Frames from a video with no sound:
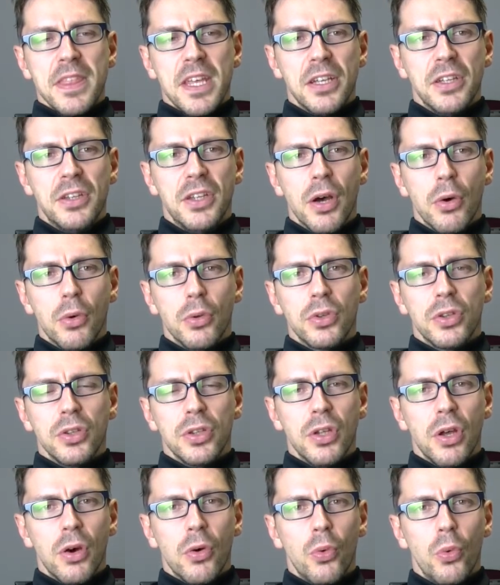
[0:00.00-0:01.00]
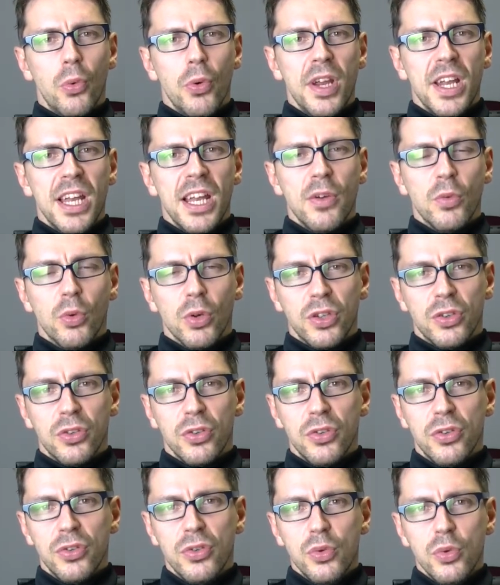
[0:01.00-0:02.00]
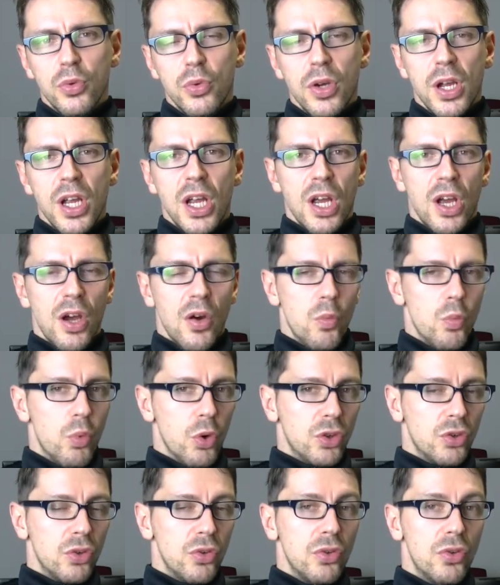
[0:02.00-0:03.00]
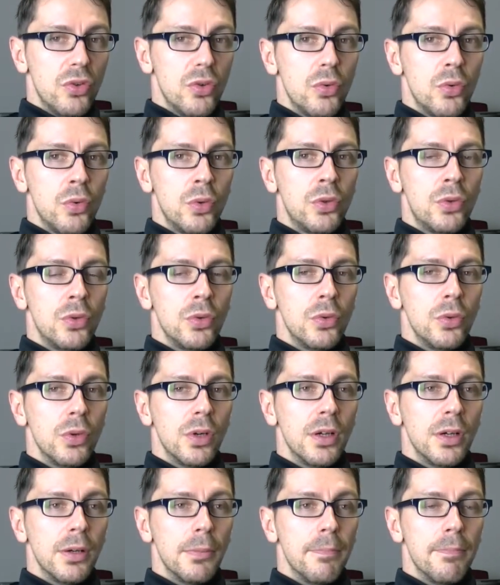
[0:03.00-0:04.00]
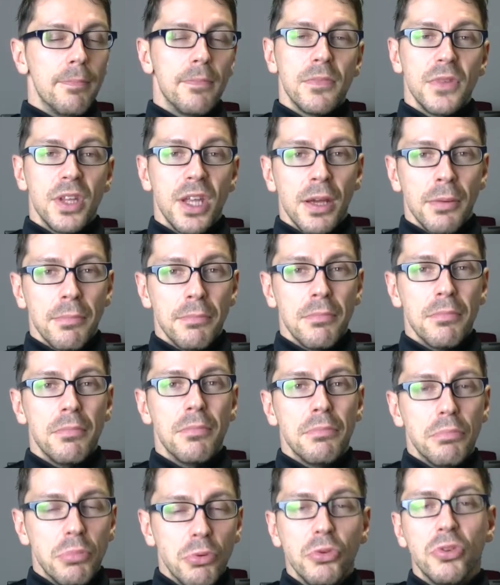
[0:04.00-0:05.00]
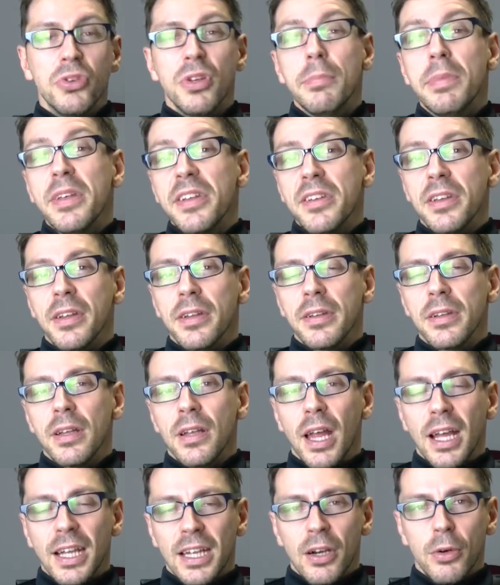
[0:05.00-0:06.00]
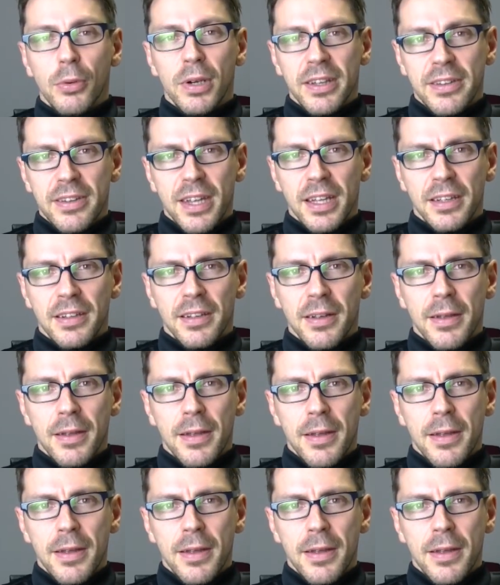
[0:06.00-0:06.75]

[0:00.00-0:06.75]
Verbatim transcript: you don't know really what to do and what to do to boost your business, like I already said.